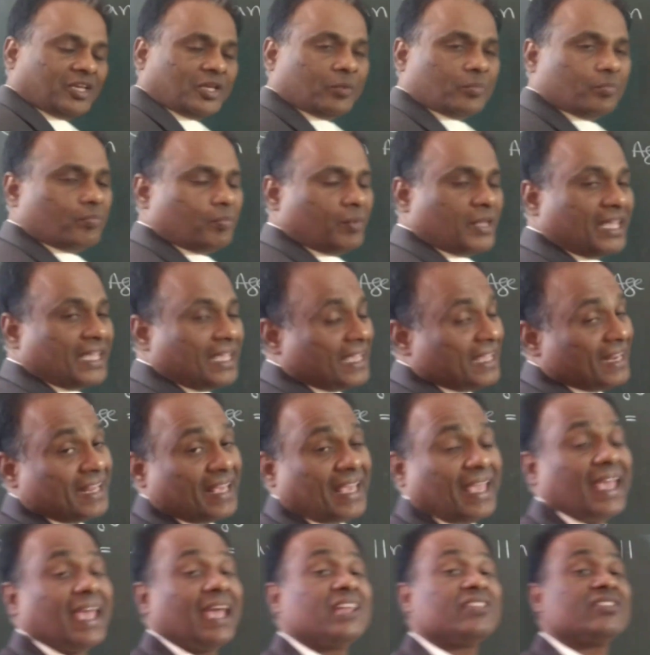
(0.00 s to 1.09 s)
Mean
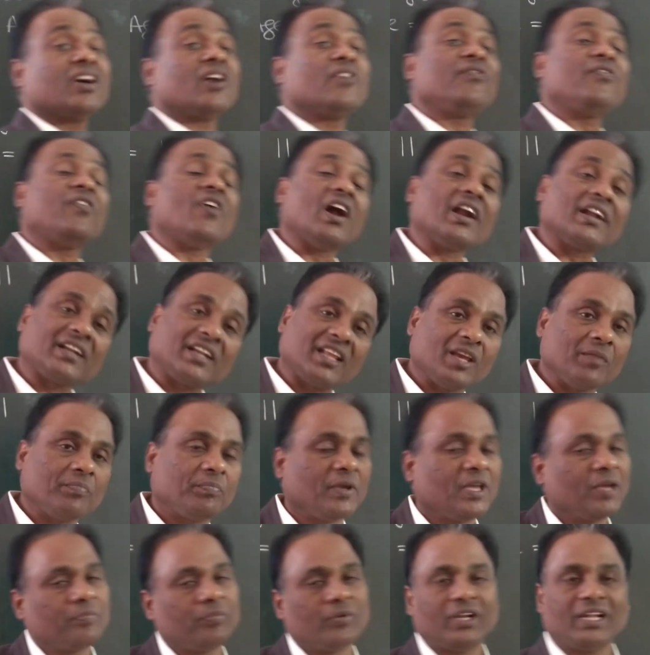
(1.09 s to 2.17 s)
age of 40
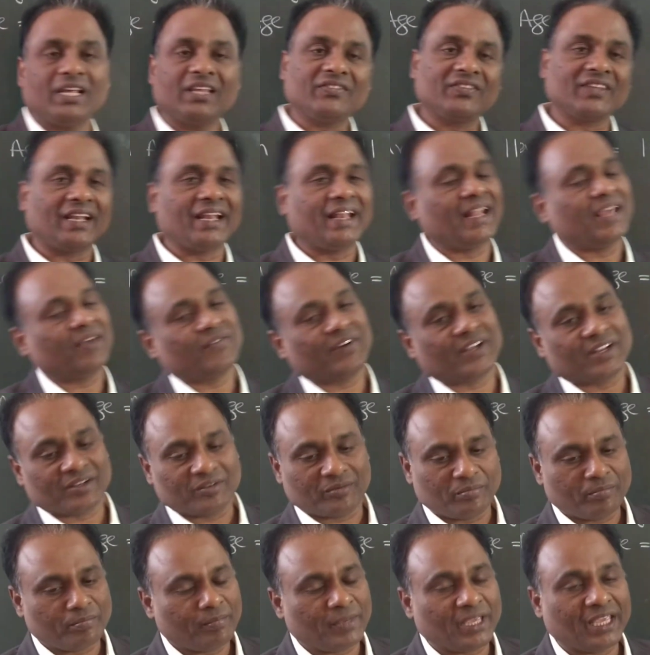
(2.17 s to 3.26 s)
people is 11.
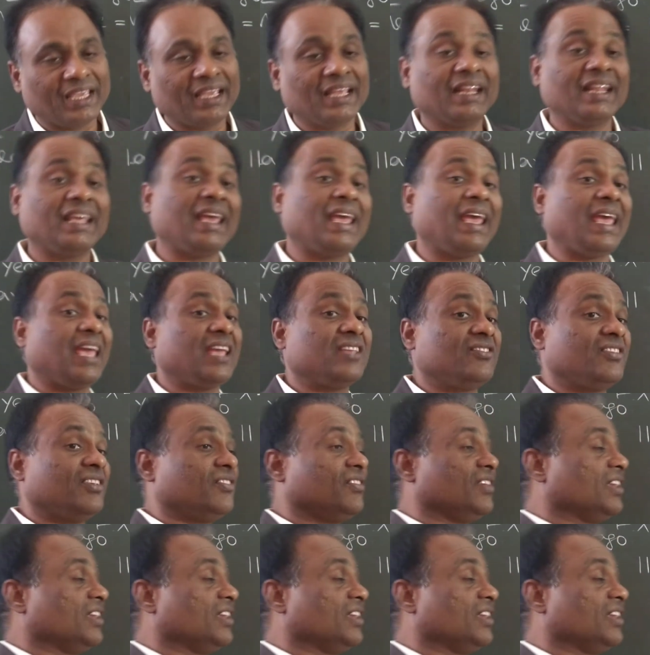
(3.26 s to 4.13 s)
Mean age is